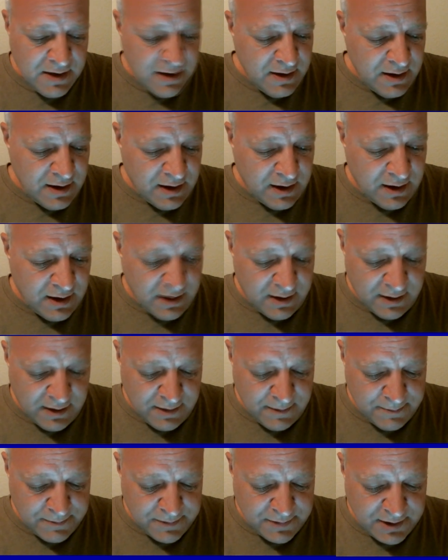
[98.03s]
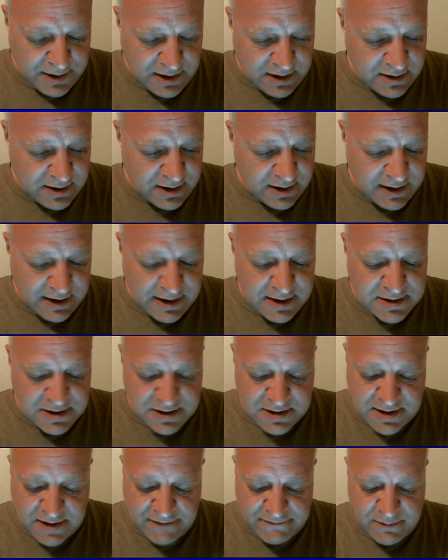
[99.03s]
Kentucky is a
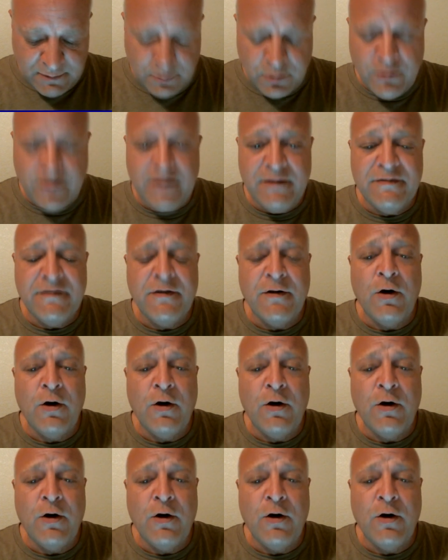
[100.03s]
7-point